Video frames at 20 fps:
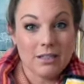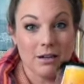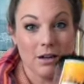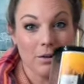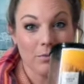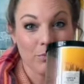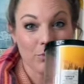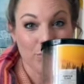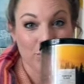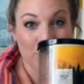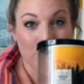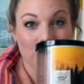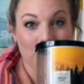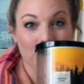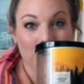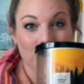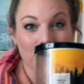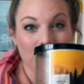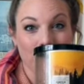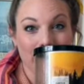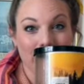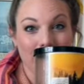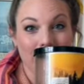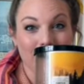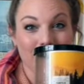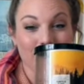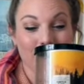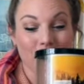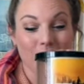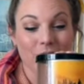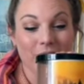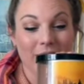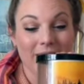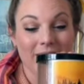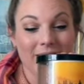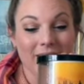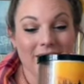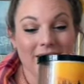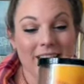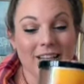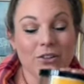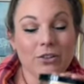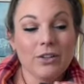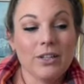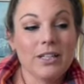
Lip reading: come through when you light the candle.